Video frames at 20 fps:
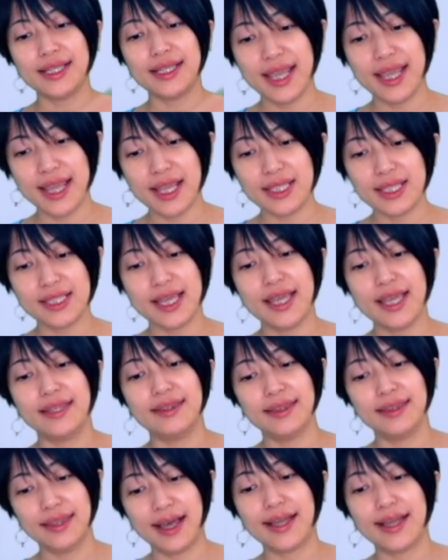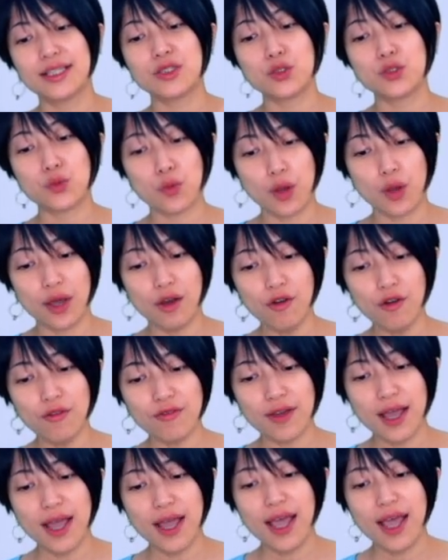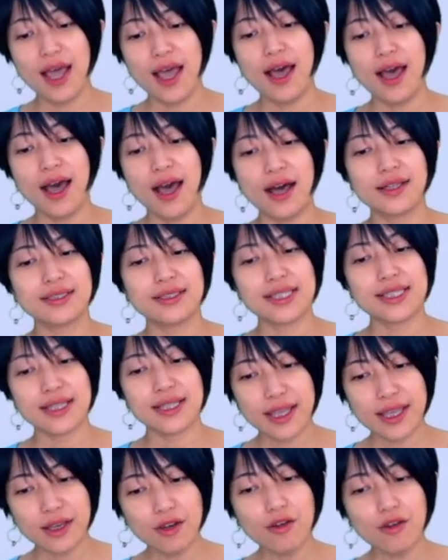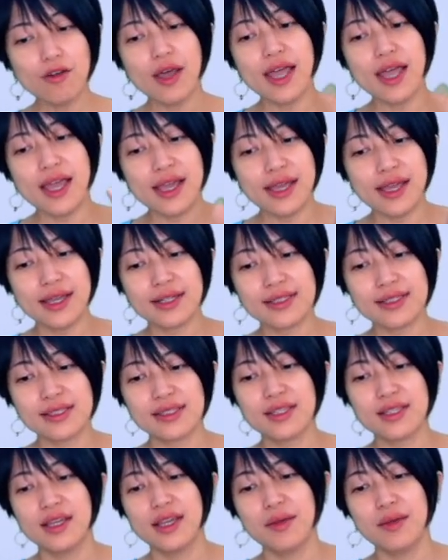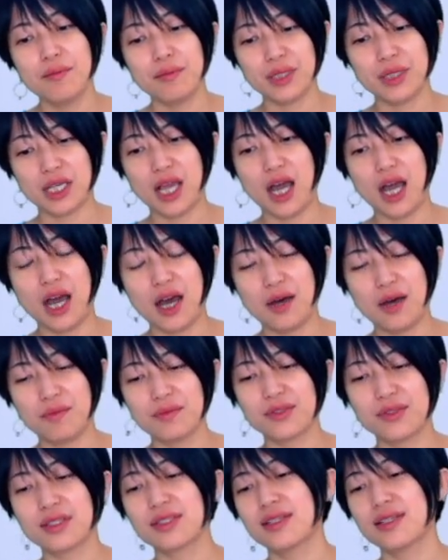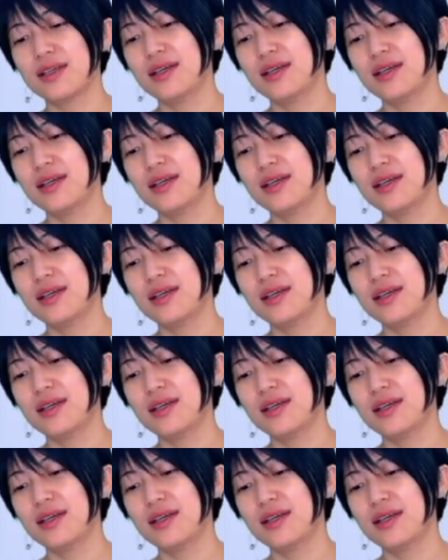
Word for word: 8 and line 12 until x becomes,